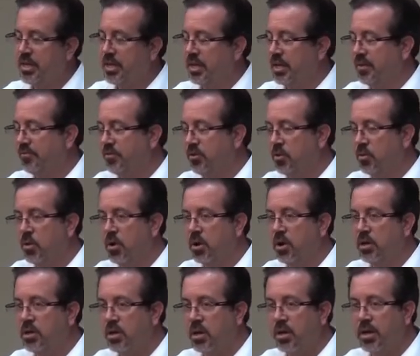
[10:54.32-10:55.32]
If you
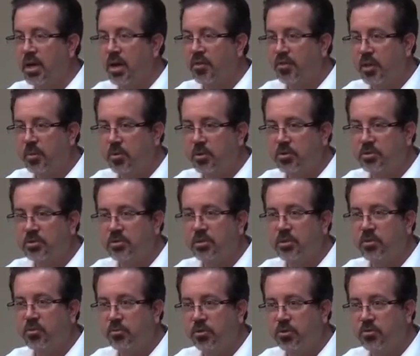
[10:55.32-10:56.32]
are a young, healthy person,
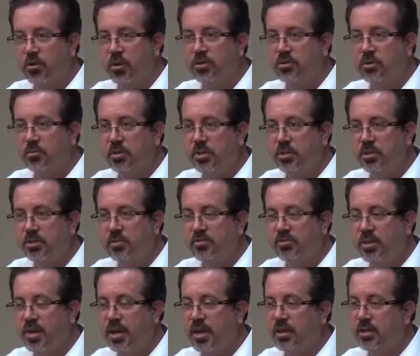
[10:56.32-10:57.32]
then 3 drugs should be just
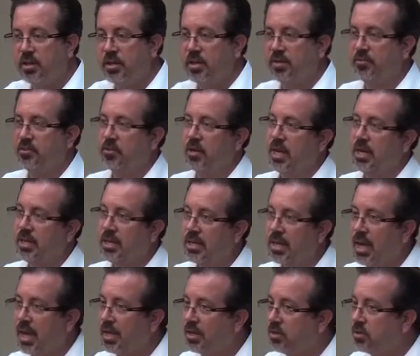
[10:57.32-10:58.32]
fine. If you're
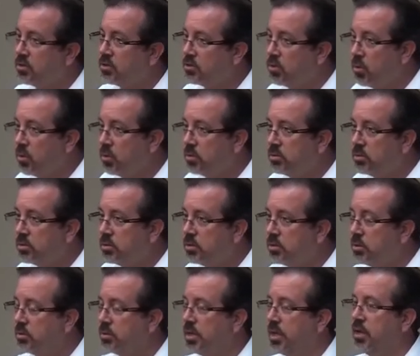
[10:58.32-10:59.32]
89 years old,
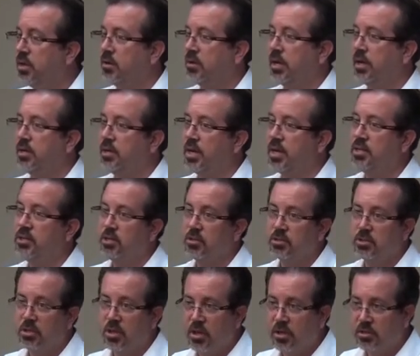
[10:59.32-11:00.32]
okay, or 89
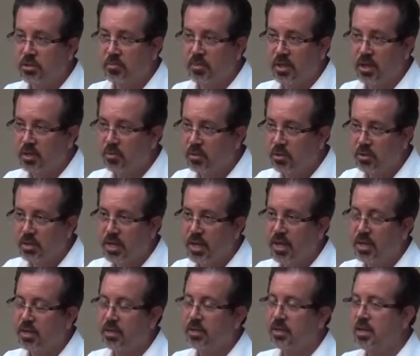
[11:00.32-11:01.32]
years young, depending on how you want to look
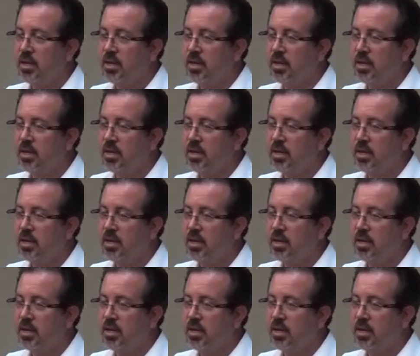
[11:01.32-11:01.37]
at it,